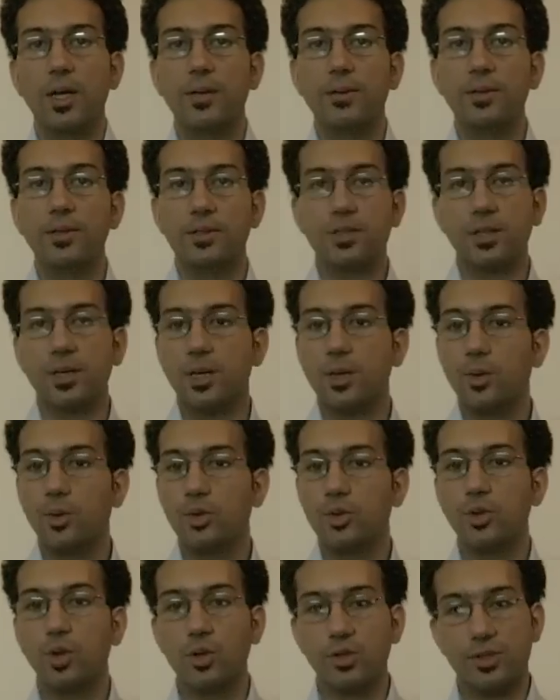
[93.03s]
These
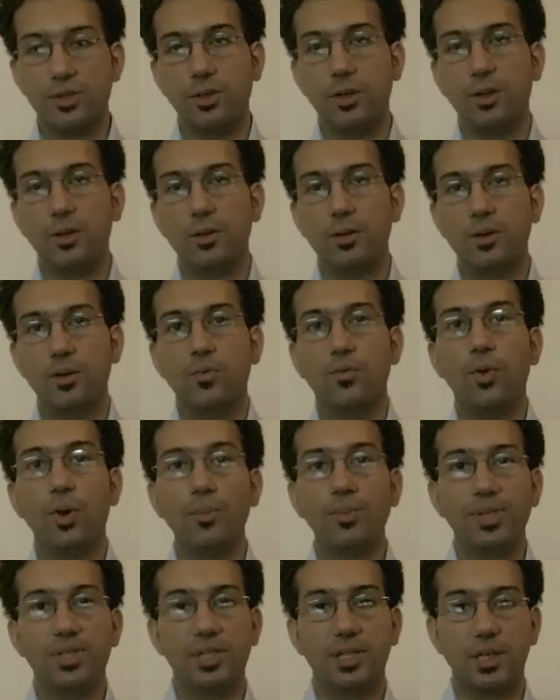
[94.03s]
include nausea,
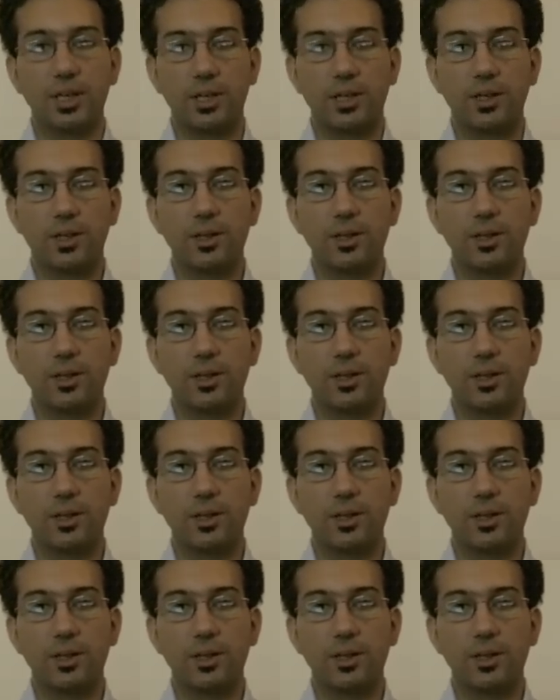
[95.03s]
vomiting,